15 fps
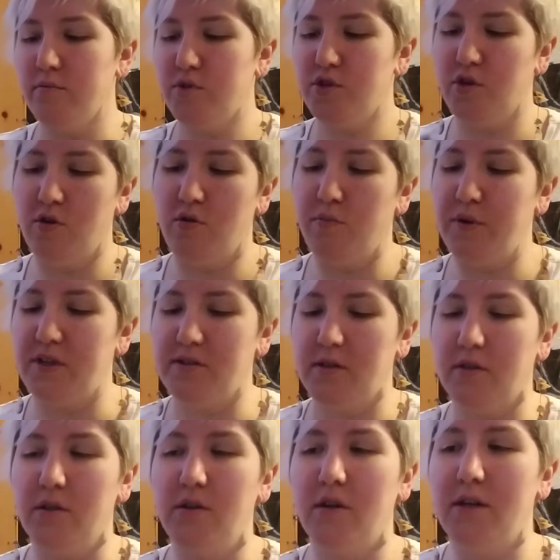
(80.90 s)
So
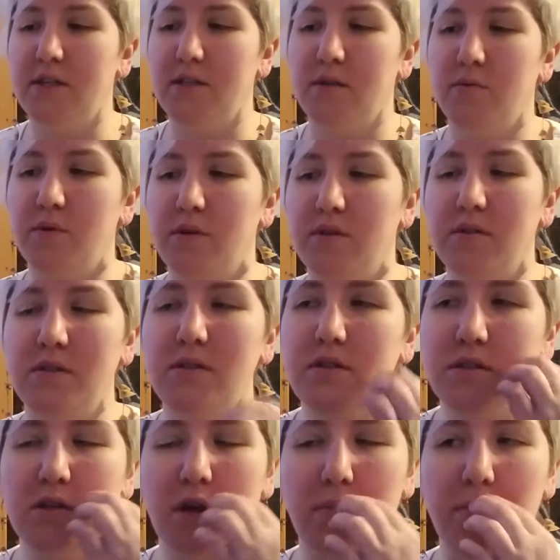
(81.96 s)
basically all I did was
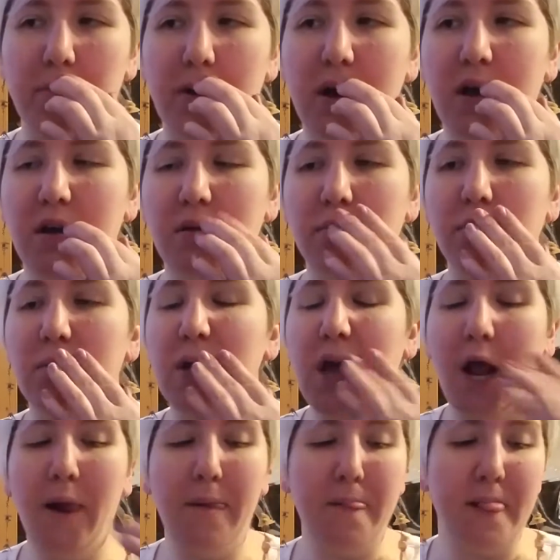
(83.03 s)
dump
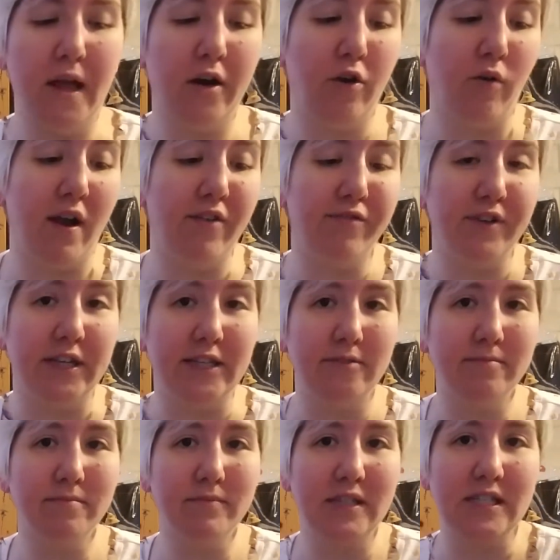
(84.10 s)
graphite
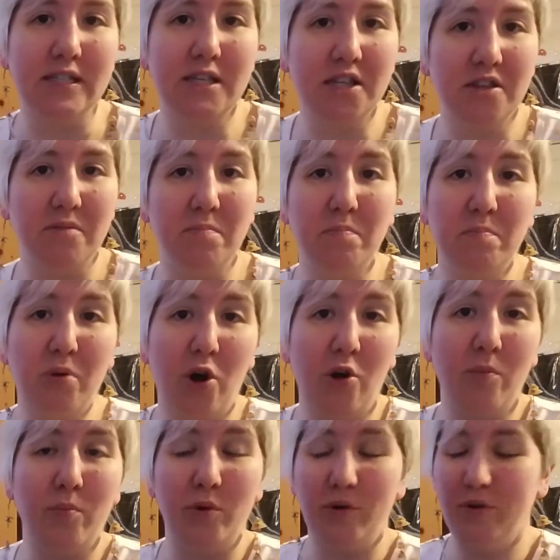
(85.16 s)
into the
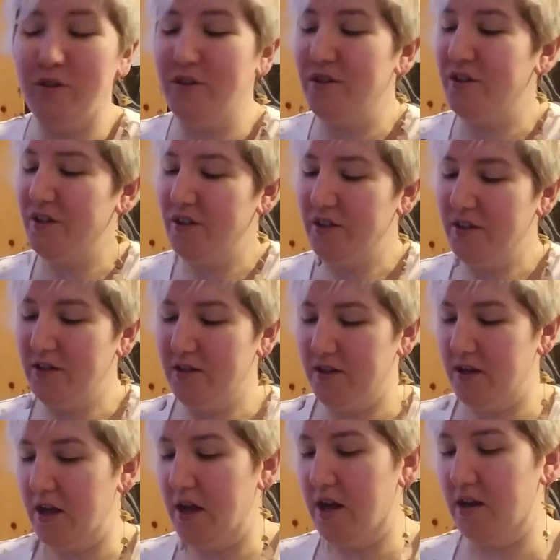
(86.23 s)
purple,
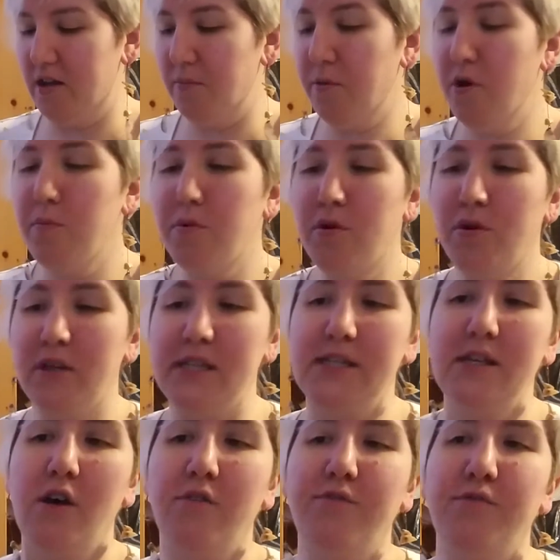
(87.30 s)
and the purple
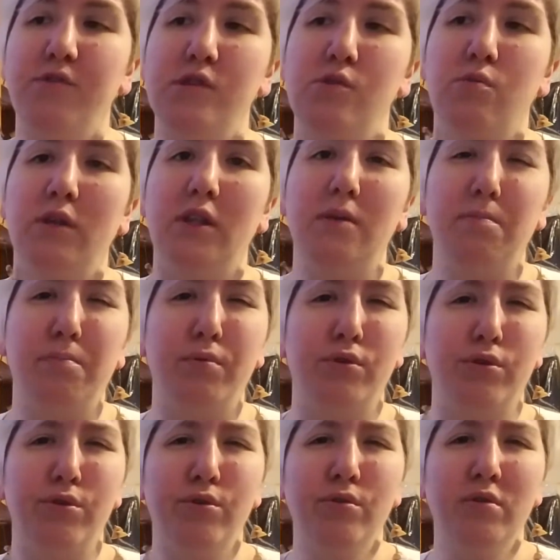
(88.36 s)
itself was really
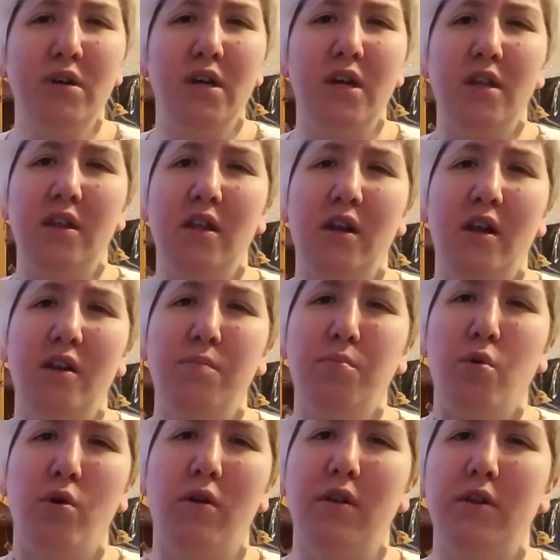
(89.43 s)
blue, and then I
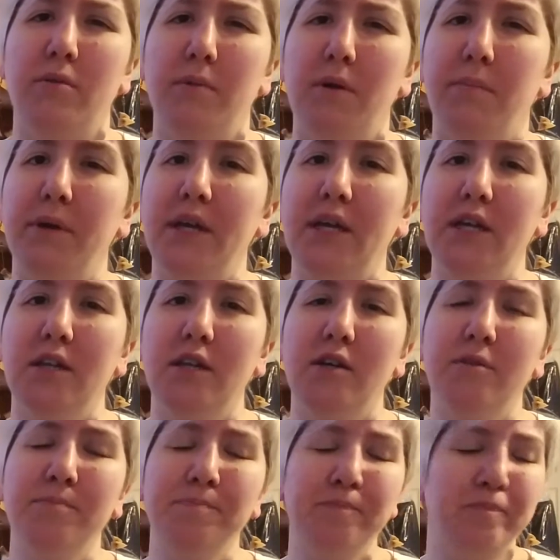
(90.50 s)
poured a little bit of pink in
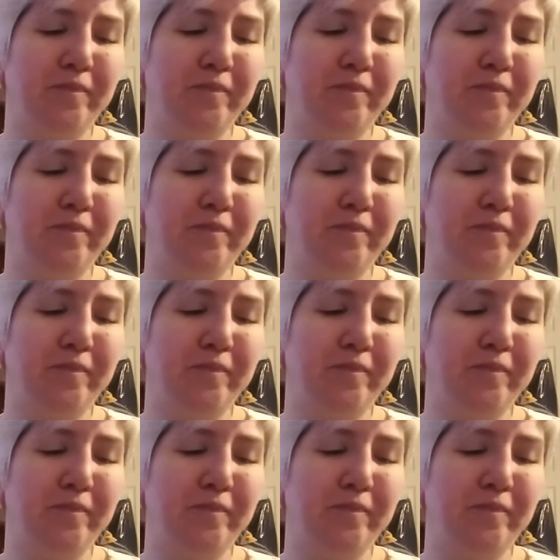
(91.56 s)
there.